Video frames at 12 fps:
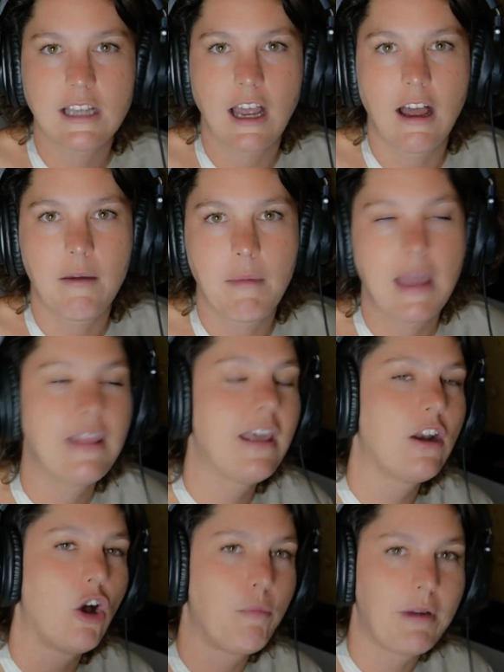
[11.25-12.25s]
and
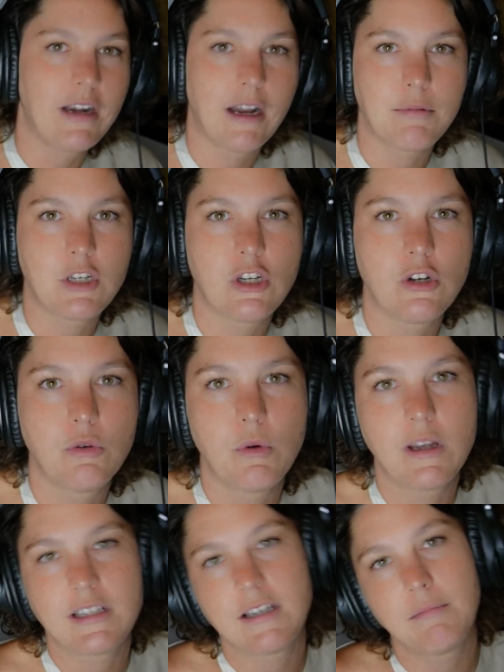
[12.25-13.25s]
then open it up to
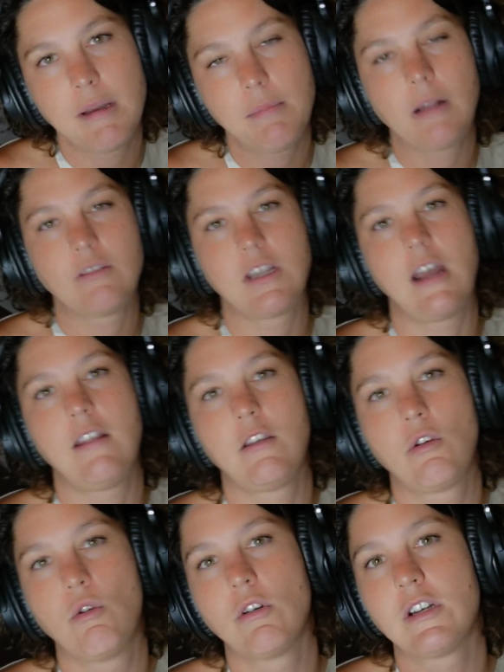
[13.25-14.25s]
some people outside of the
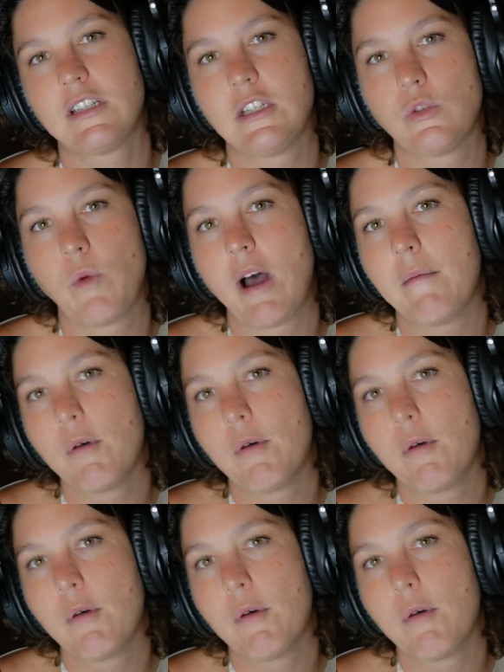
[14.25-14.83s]
course as well,